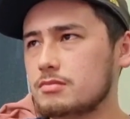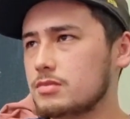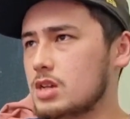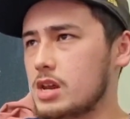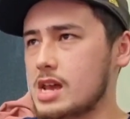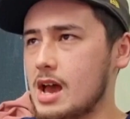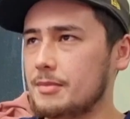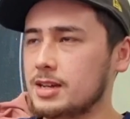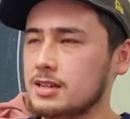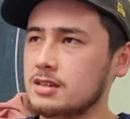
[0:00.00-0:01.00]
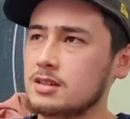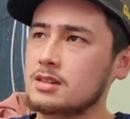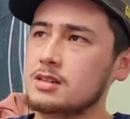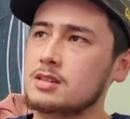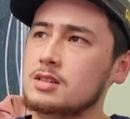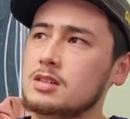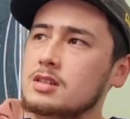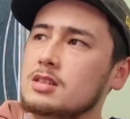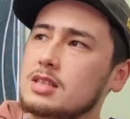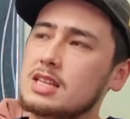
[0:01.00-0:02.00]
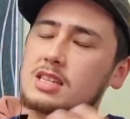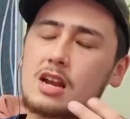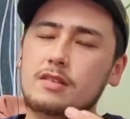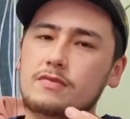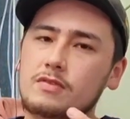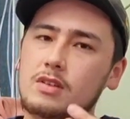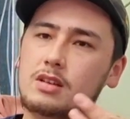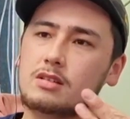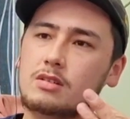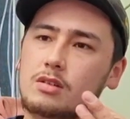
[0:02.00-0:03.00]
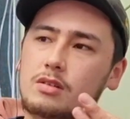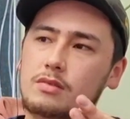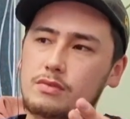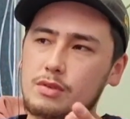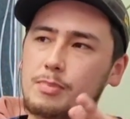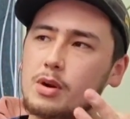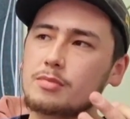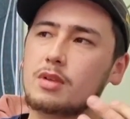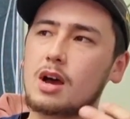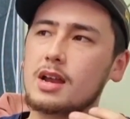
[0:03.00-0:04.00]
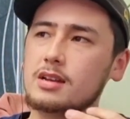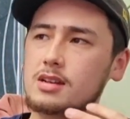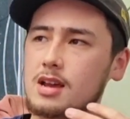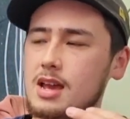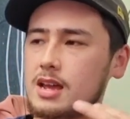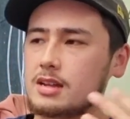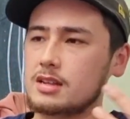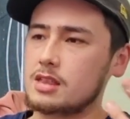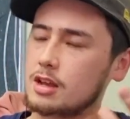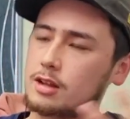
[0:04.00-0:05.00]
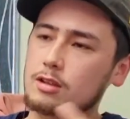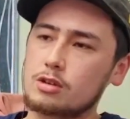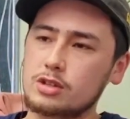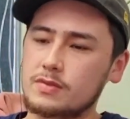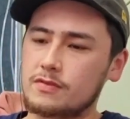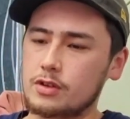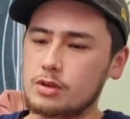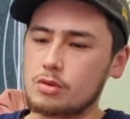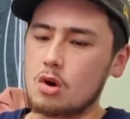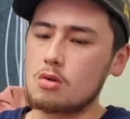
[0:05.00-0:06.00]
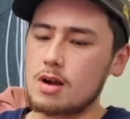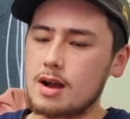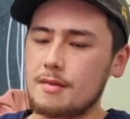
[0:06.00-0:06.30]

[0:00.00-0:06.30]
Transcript: So yeah, I mean, that's kind of the bottom line and the conclusion for you all.